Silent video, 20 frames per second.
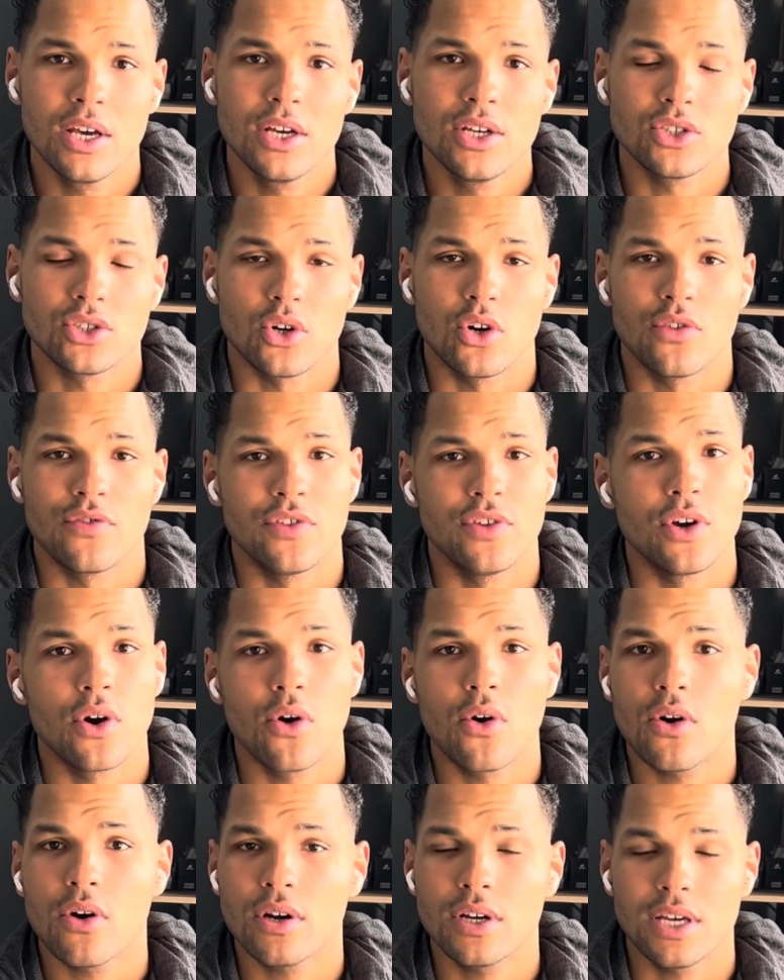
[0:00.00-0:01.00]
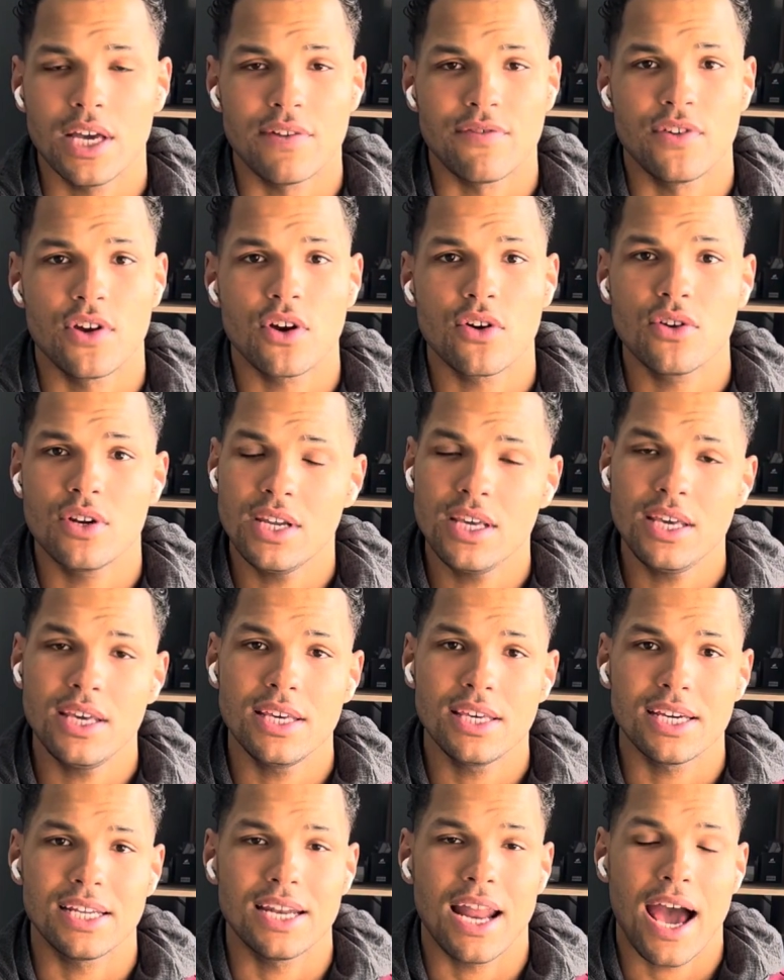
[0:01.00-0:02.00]
So if your knee
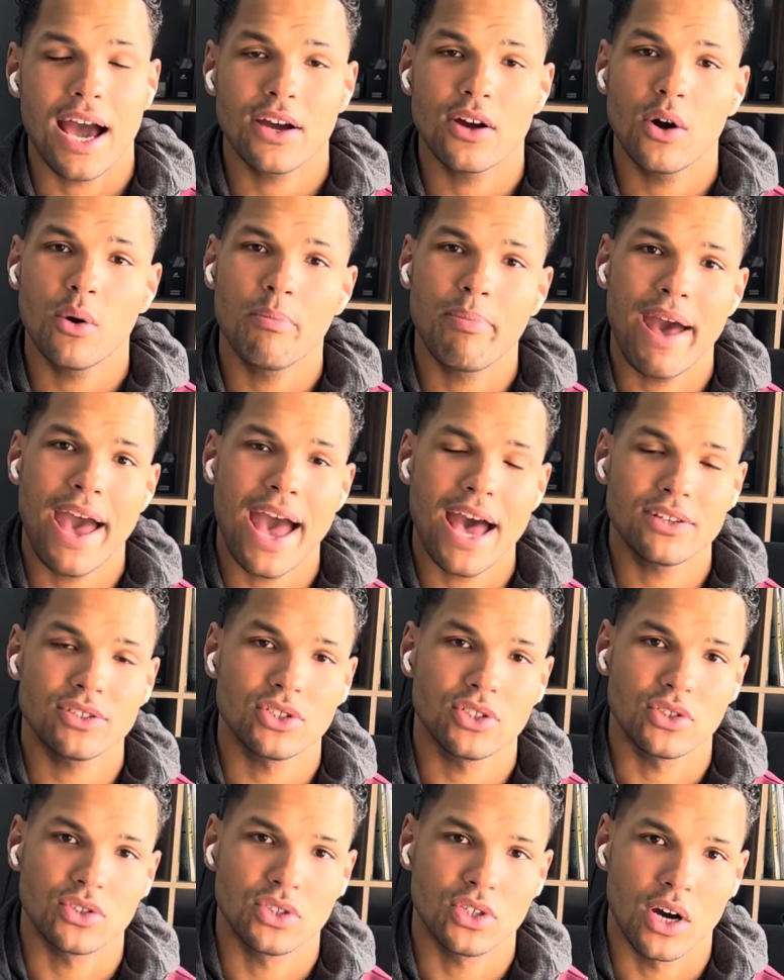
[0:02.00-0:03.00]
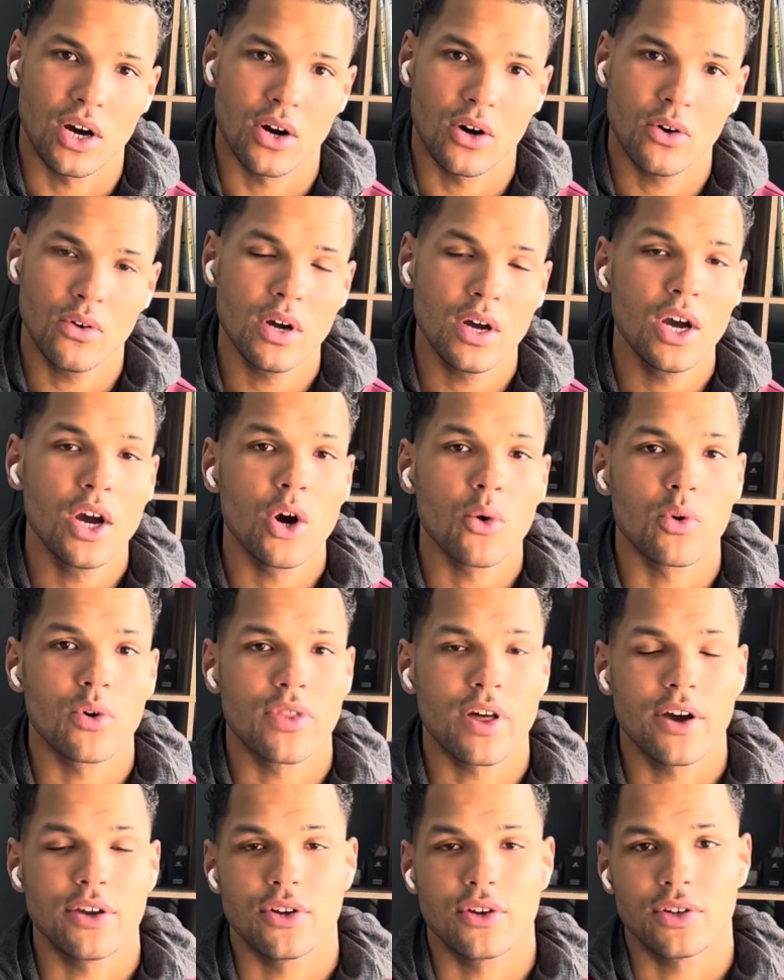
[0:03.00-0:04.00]
cannot go past your toe
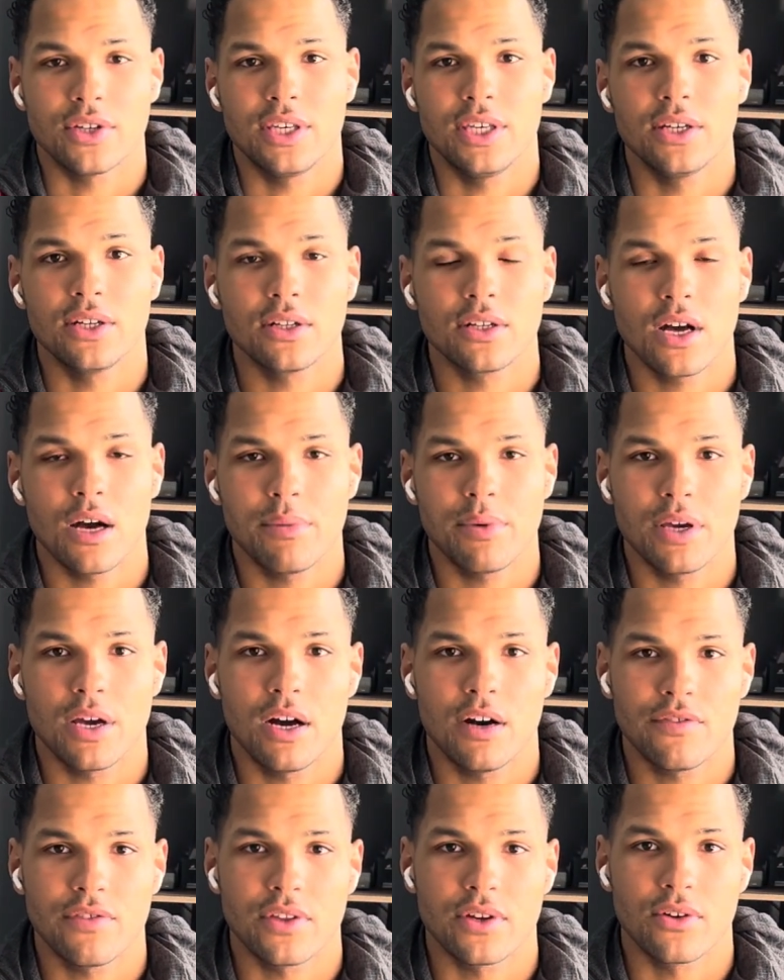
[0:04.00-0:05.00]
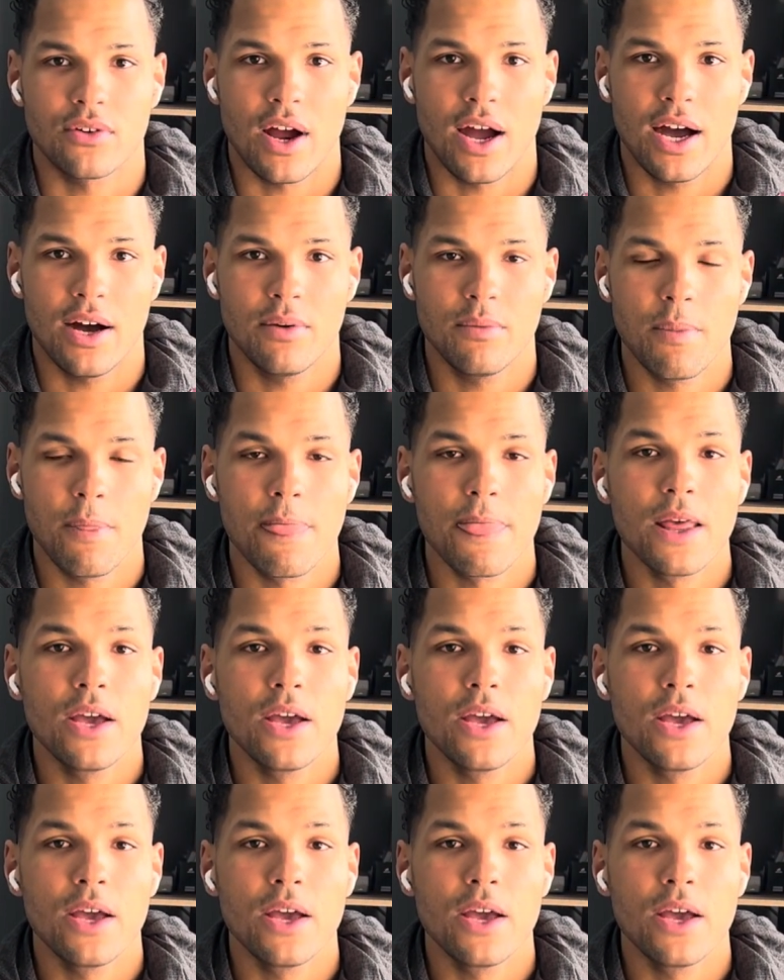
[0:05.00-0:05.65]
without your heel coming off the ground,